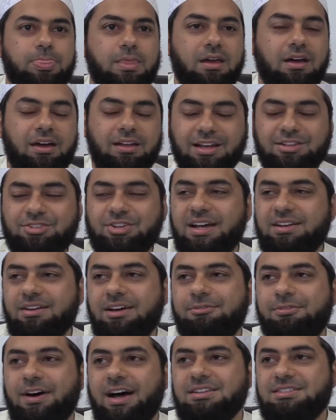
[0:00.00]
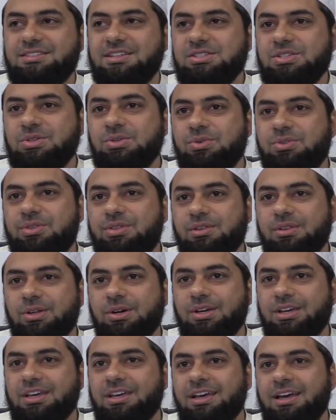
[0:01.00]
And I try to advise the youth,
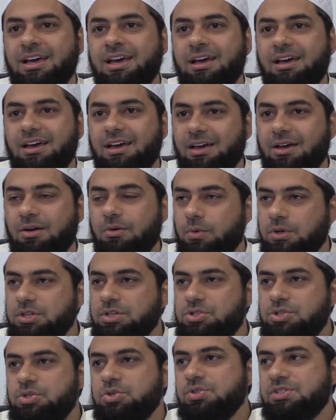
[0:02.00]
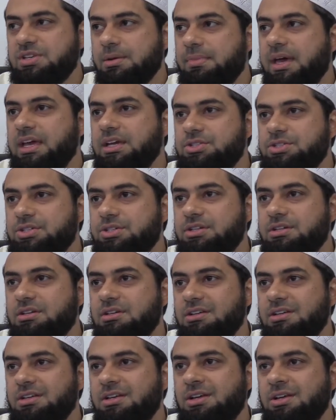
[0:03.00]
look, when you choose a major,
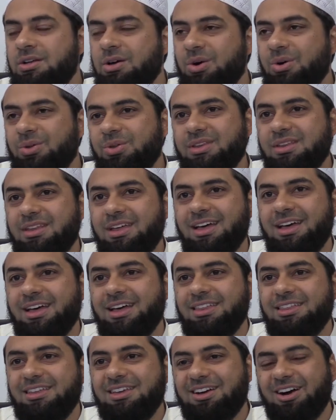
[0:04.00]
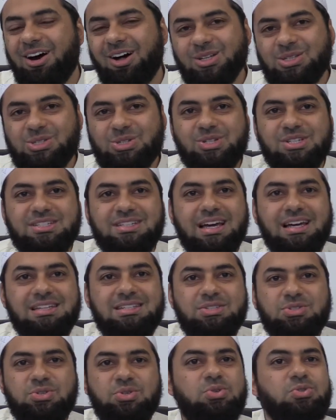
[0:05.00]
the culture says
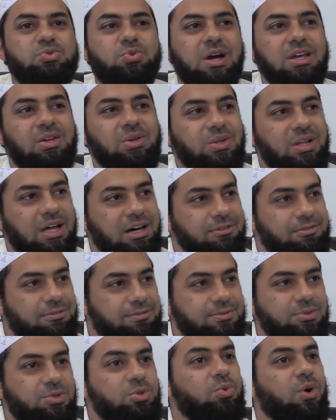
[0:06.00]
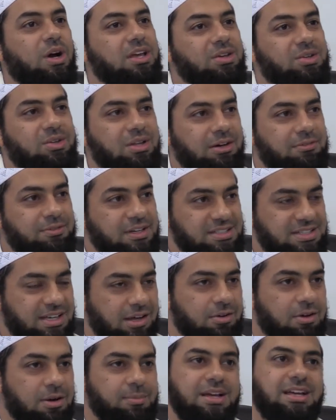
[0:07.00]
choose what you love, do what you love,
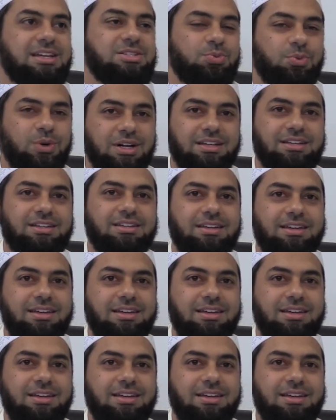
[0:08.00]
etc. But guess what?